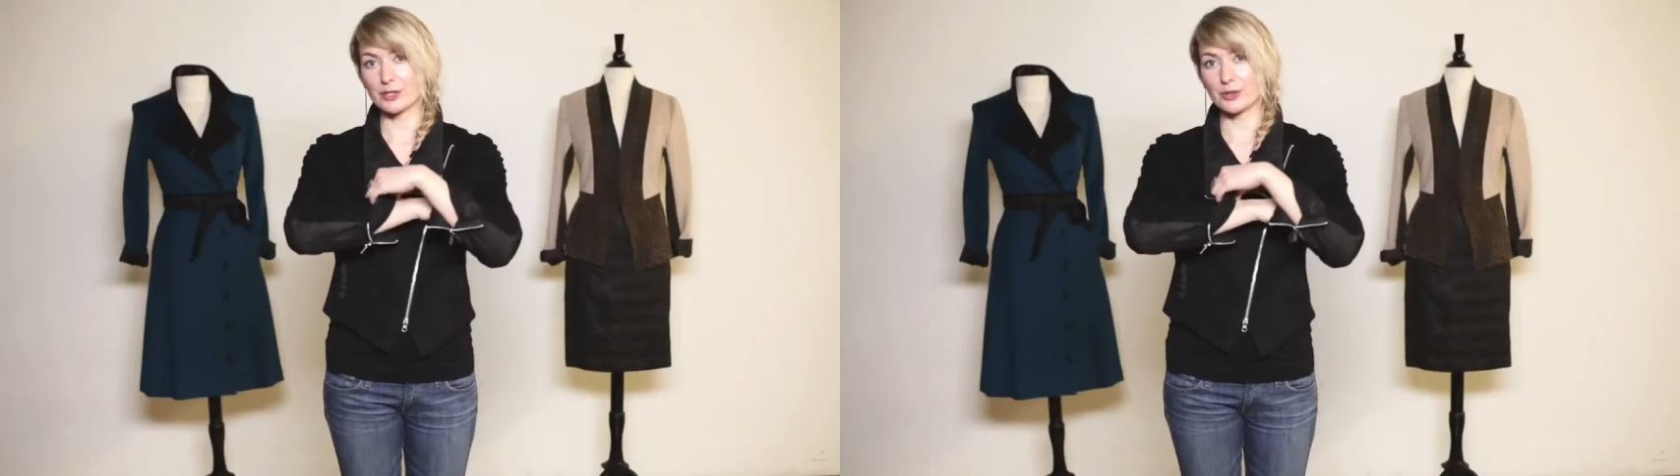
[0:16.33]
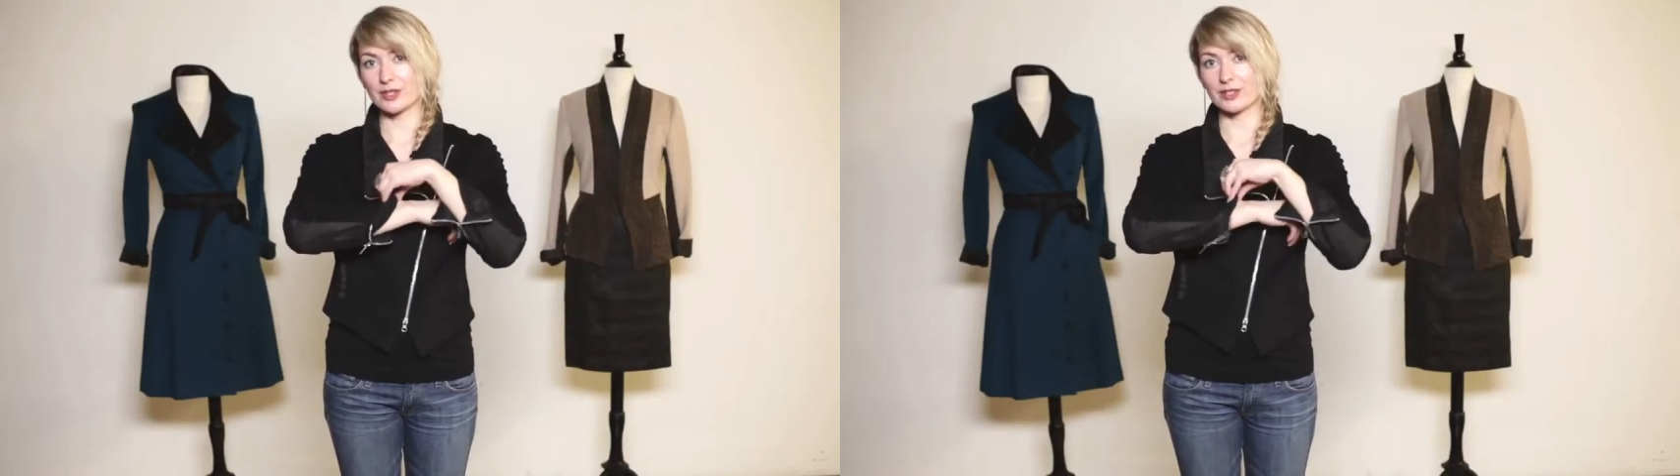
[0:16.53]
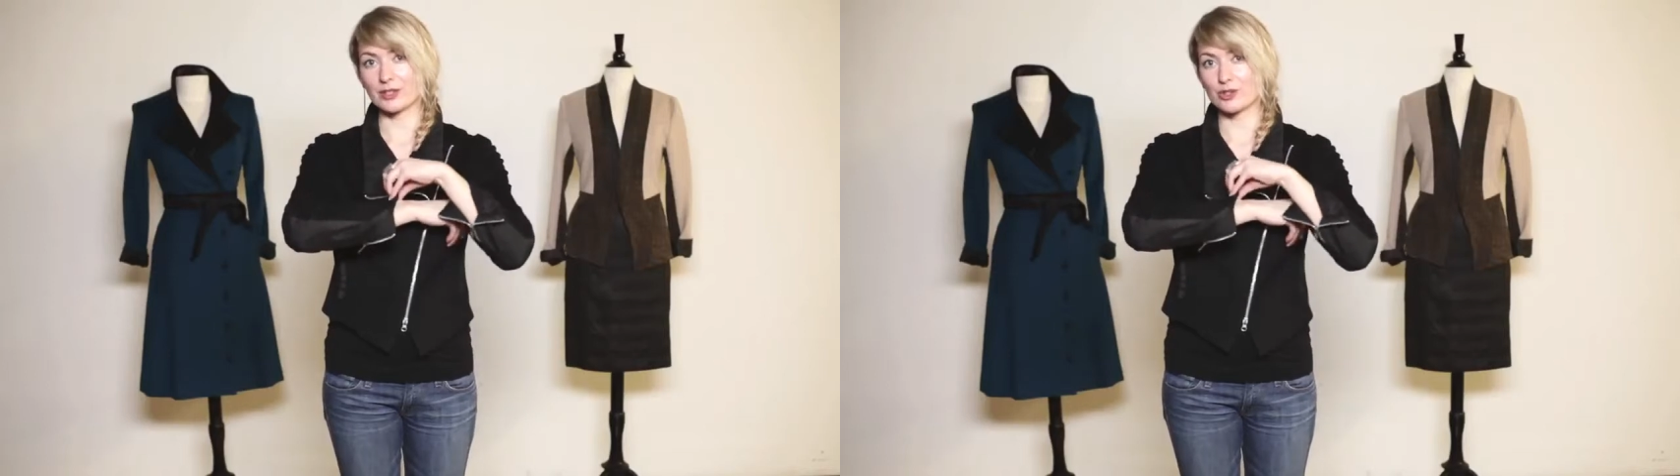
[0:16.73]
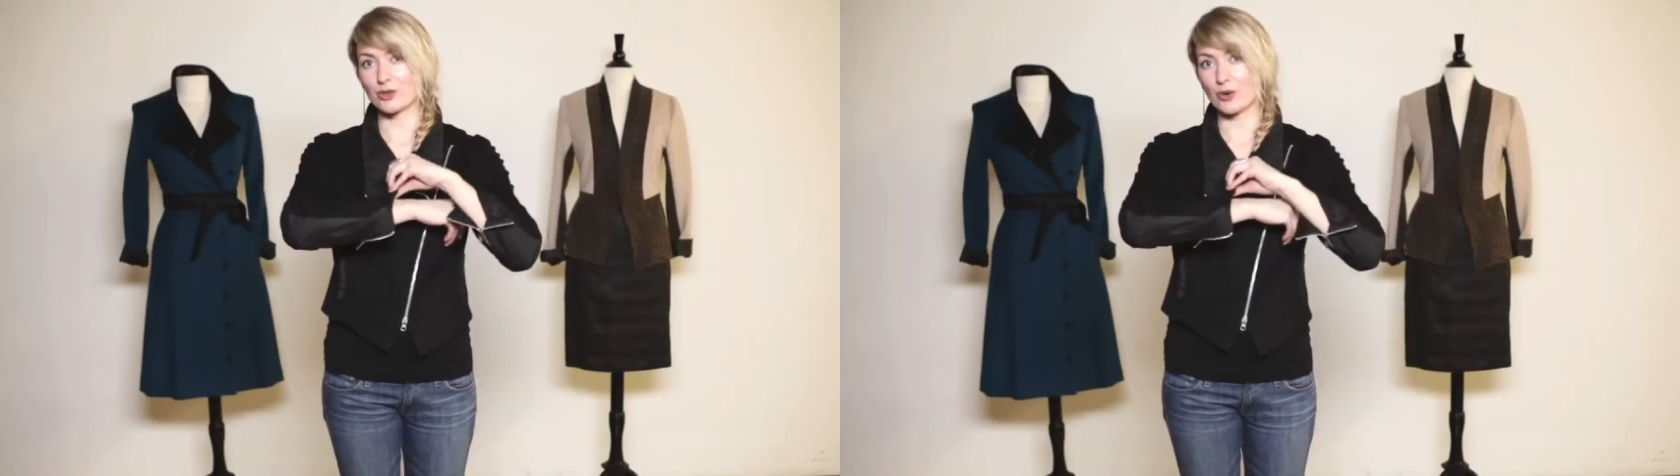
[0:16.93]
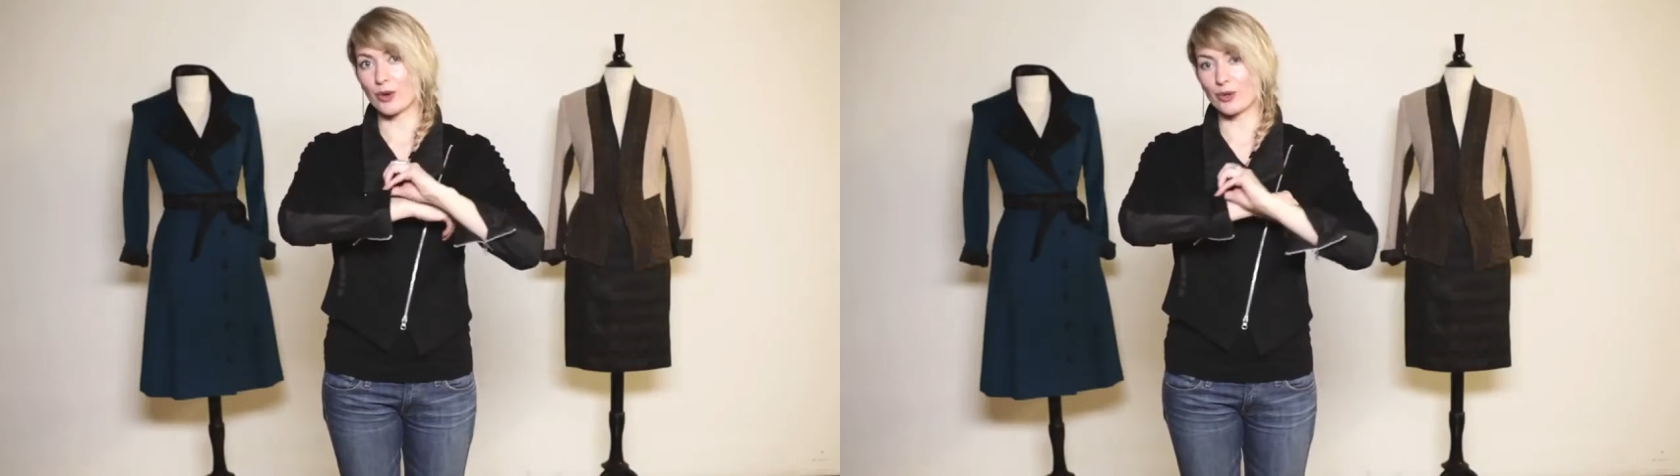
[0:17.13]
You can
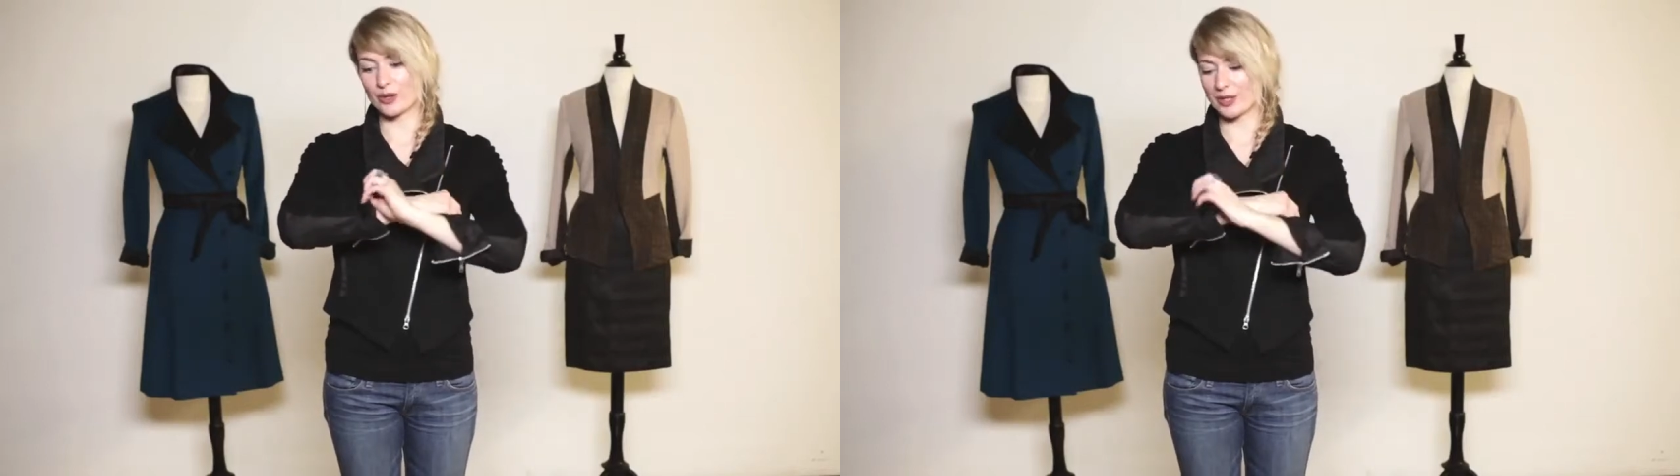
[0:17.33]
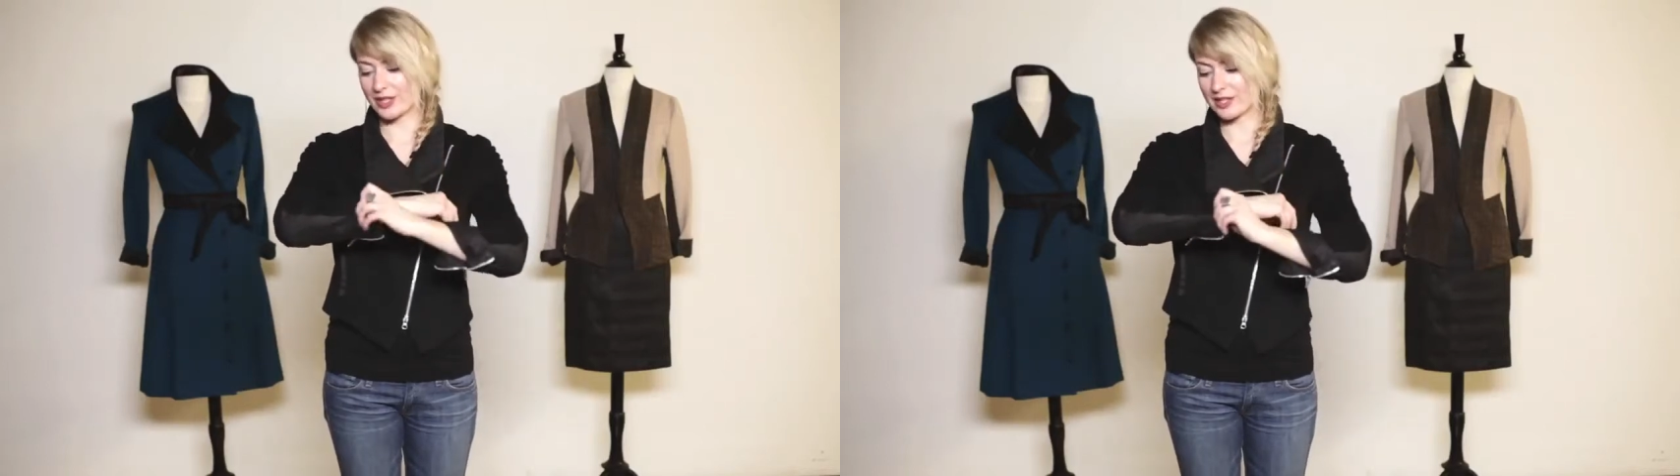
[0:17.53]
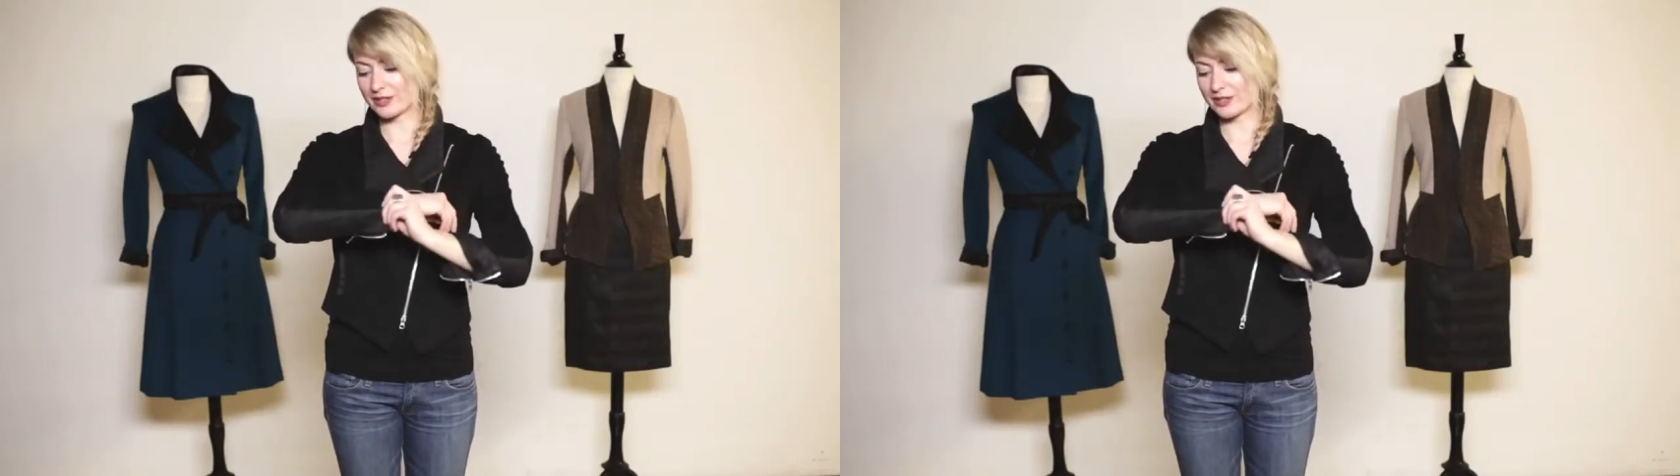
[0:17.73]
control